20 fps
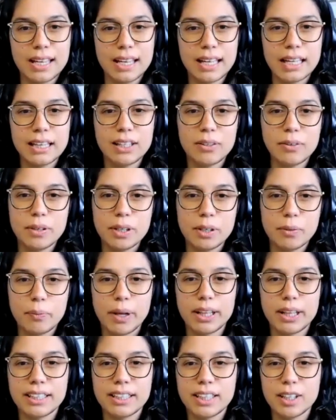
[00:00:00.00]
Hello and
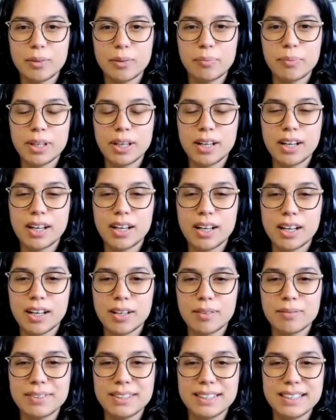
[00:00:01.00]
welcome.
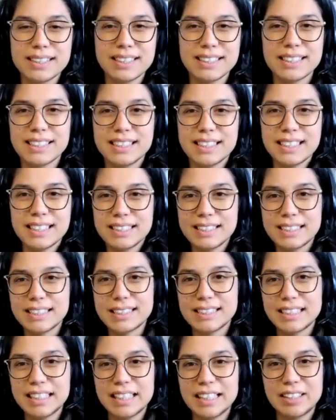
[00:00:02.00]
This
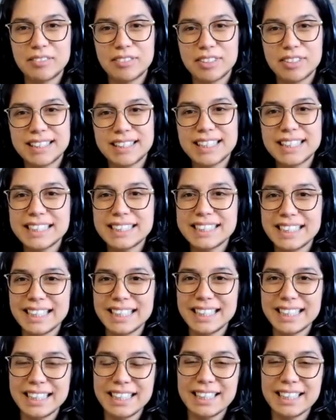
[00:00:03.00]
is a
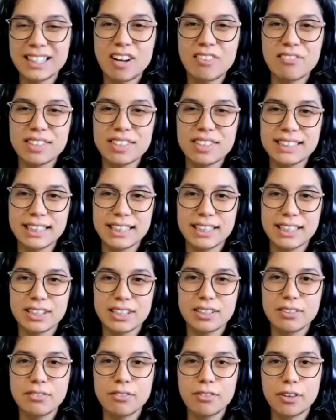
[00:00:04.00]
facilitated conversation